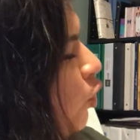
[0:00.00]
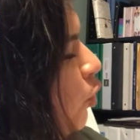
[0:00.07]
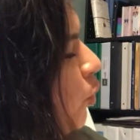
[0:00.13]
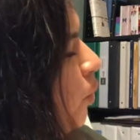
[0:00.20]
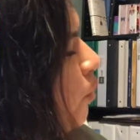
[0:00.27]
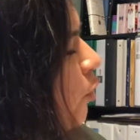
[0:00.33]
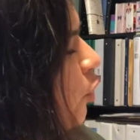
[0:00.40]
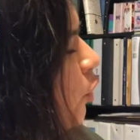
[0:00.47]

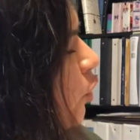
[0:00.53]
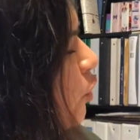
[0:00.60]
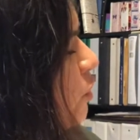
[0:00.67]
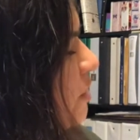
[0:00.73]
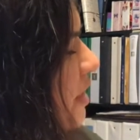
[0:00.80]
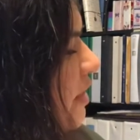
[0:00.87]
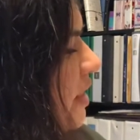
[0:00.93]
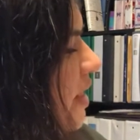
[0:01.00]
Moo,
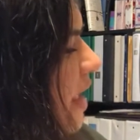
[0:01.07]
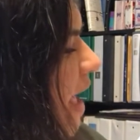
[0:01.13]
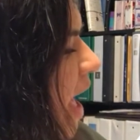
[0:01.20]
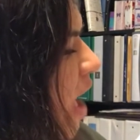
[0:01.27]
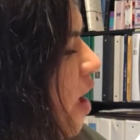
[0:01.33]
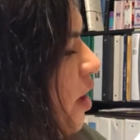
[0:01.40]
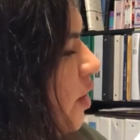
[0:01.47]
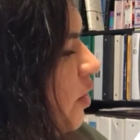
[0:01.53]
said the
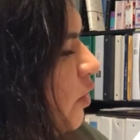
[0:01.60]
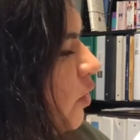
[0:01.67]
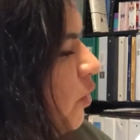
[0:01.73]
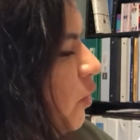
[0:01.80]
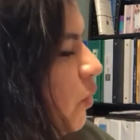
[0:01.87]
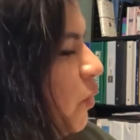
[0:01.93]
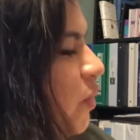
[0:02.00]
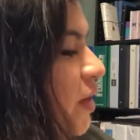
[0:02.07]
cow.
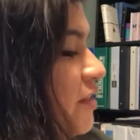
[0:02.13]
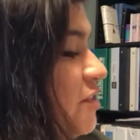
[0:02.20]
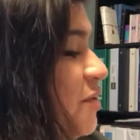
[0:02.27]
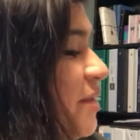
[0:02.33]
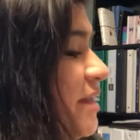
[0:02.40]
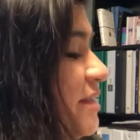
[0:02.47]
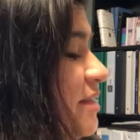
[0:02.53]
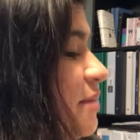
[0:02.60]
Want
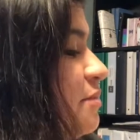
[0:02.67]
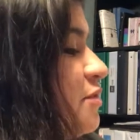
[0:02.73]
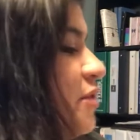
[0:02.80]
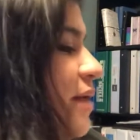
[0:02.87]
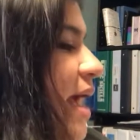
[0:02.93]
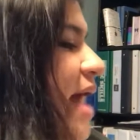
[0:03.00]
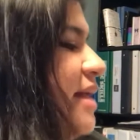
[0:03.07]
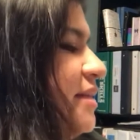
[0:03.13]
to eat some
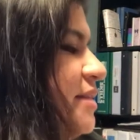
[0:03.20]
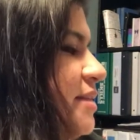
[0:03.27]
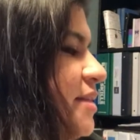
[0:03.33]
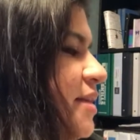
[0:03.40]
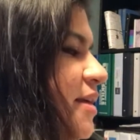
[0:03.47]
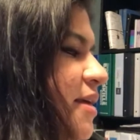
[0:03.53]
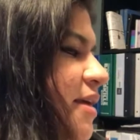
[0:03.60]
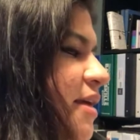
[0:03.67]
grass?
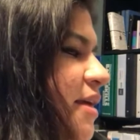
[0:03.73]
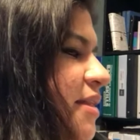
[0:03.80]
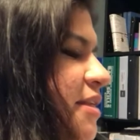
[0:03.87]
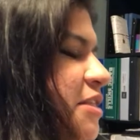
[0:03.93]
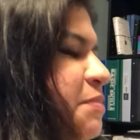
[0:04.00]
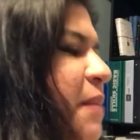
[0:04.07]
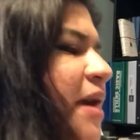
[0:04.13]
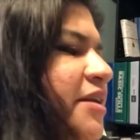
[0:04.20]
The
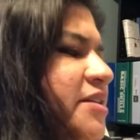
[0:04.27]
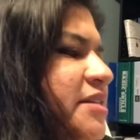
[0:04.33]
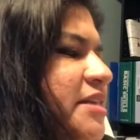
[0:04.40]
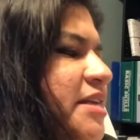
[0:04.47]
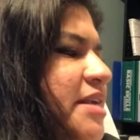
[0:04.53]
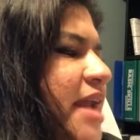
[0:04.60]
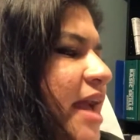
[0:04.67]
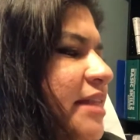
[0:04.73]
spider
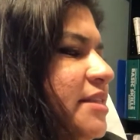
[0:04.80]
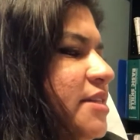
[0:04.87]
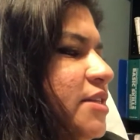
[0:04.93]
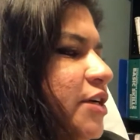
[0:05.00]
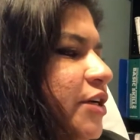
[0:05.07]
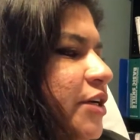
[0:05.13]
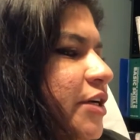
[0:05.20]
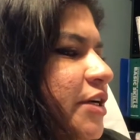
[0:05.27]
didn't
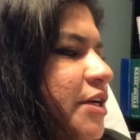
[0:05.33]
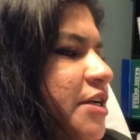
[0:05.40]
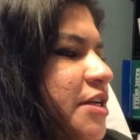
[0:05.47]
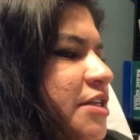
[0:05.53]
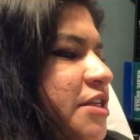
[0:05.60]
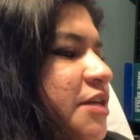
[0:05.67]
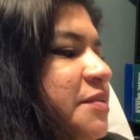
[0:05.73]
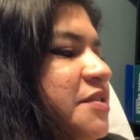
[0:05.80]
answer.
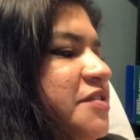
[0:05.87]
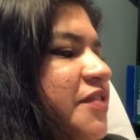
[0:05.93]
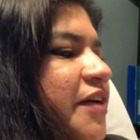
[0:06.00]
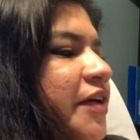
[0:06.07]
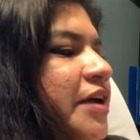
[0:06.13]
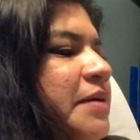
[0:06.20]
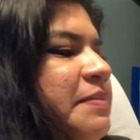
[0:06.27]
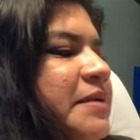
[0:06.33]
She was
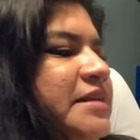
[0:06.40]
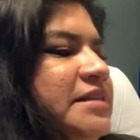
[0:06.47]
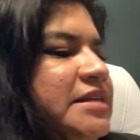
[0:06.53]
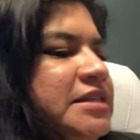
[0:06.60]
very busy